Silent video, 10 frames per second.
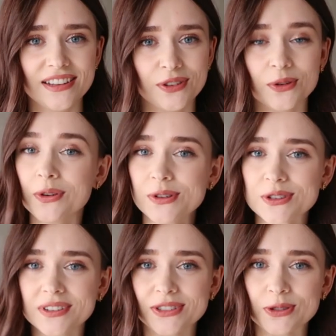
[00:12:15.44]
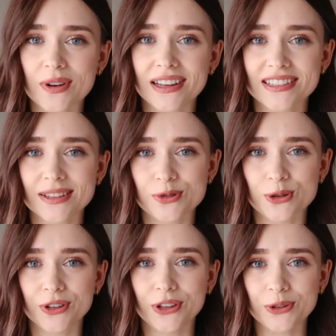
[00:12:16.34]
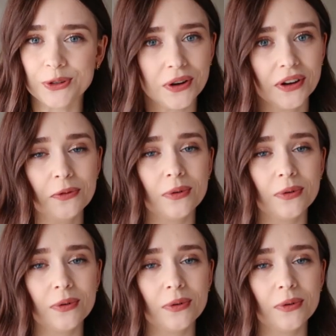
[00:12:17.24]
if you're also into trends, I'm sure you